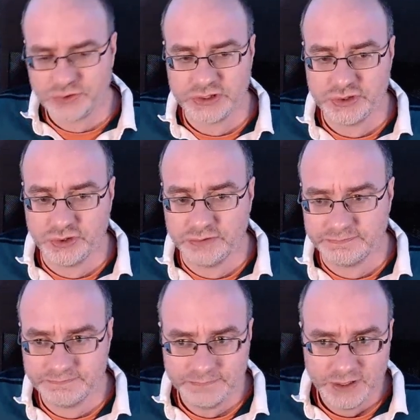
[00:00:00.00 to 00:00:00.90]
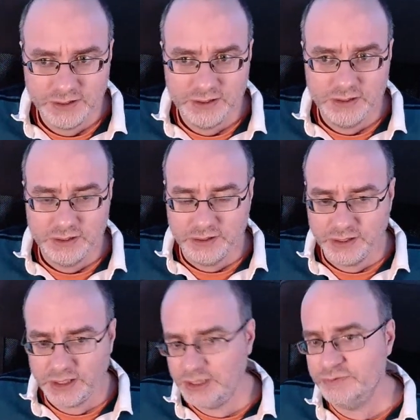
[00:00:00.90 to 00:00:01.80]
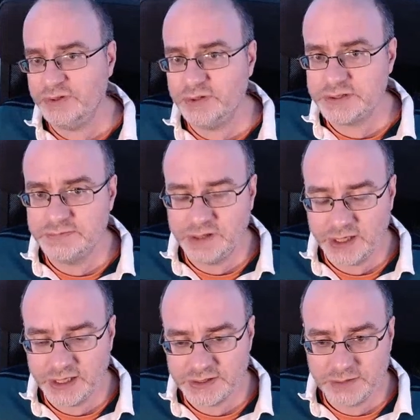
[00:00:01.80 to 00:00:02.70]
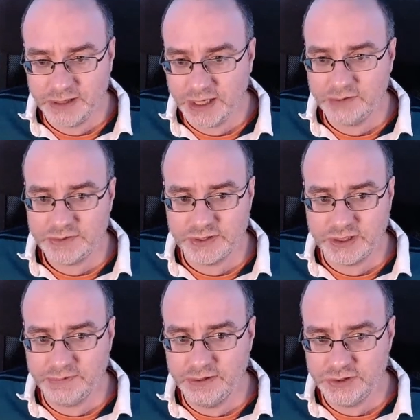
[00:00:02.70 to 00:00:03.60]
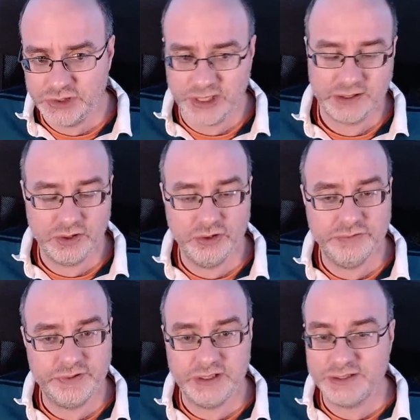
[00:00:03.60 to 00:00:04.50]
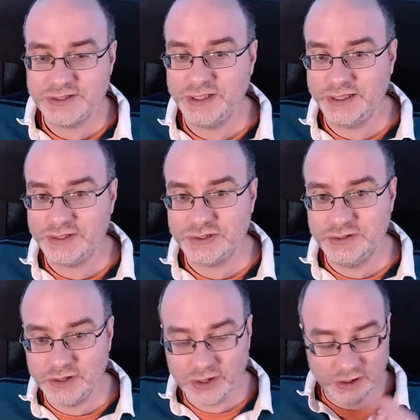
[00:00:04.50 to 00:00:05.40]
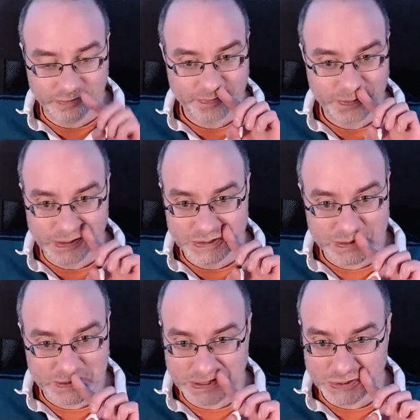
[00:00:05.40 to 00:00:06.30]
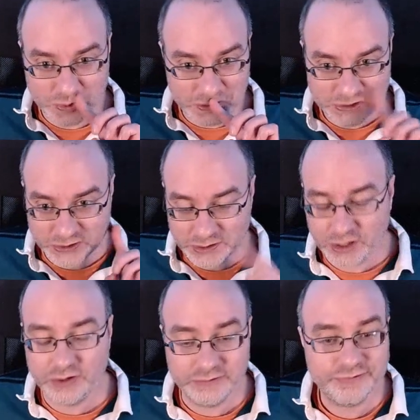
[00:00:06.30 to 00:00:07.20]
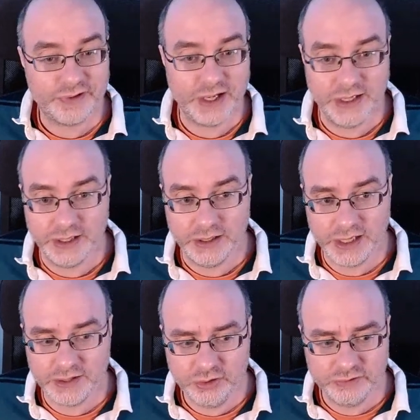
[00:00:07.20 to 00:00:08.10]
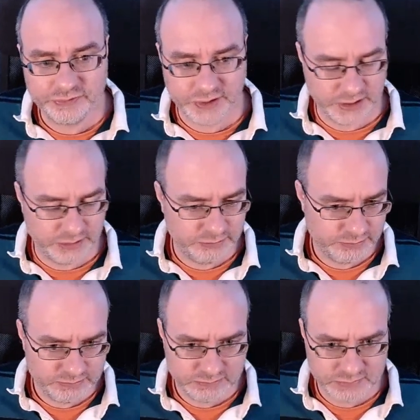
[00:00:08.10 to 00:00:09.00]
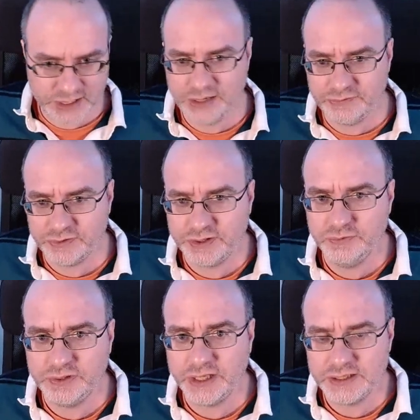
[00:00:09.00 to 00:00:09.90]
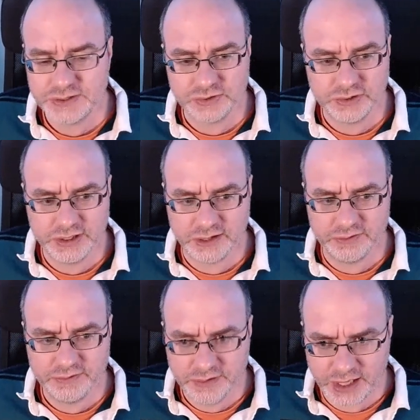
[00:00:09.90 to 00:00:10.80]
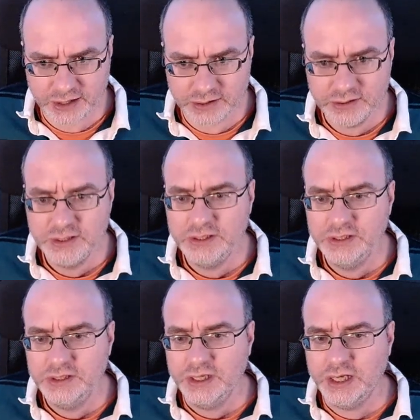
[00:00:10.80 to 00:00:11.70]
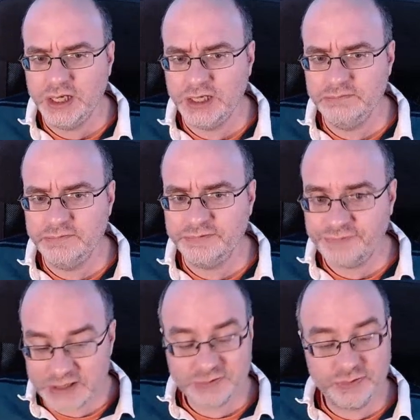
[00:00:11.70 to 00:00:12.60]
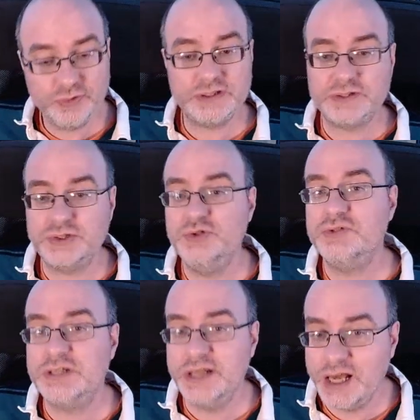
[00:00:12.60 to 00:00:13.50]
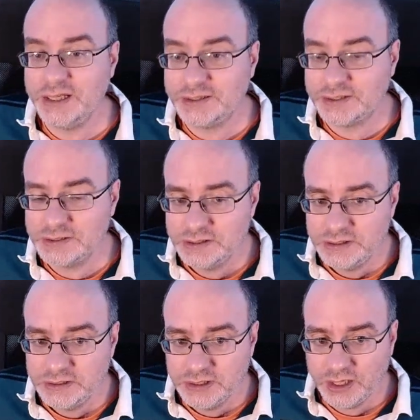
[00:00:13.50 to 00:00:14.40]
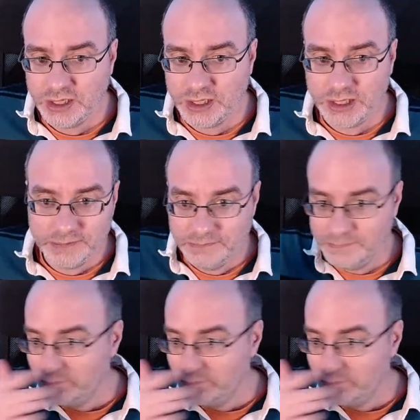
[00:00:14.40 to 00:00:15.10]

short, we got some guys coming out to come and check over the installation of this dishwasher on Friday, and hopefully everything will get sorted out there. Fast forward to tonight. So